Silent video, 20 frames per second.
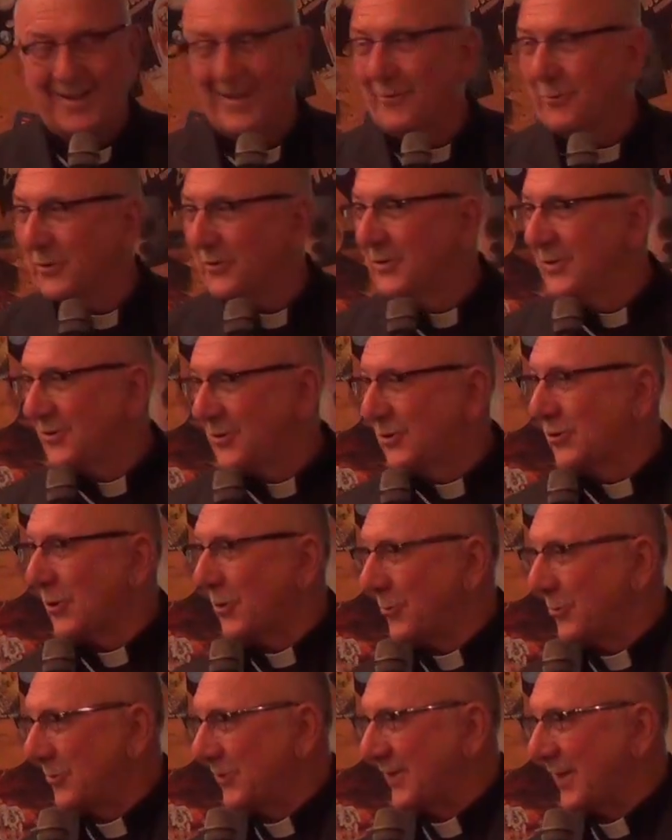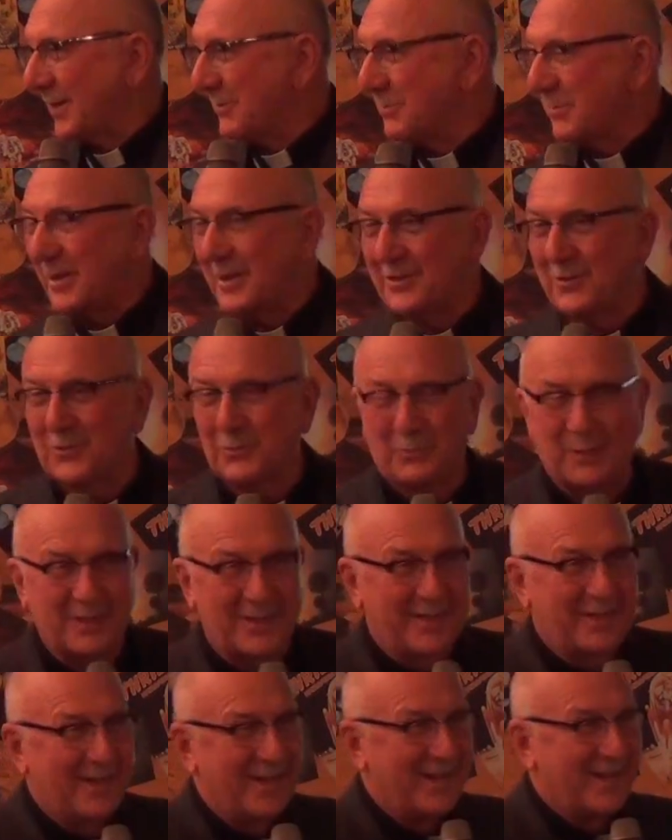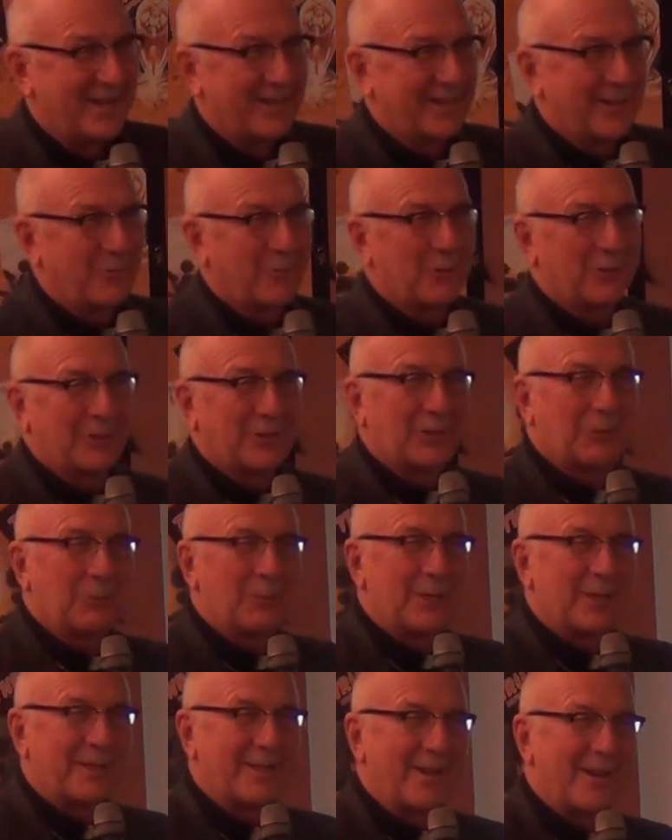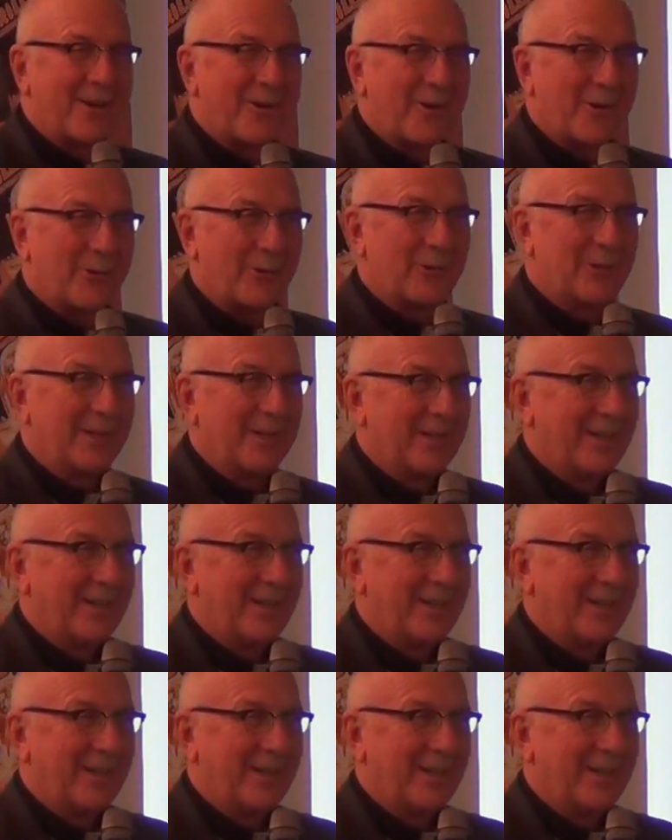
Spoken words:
I wasn't sure it was that much, but they were a little bit narrow.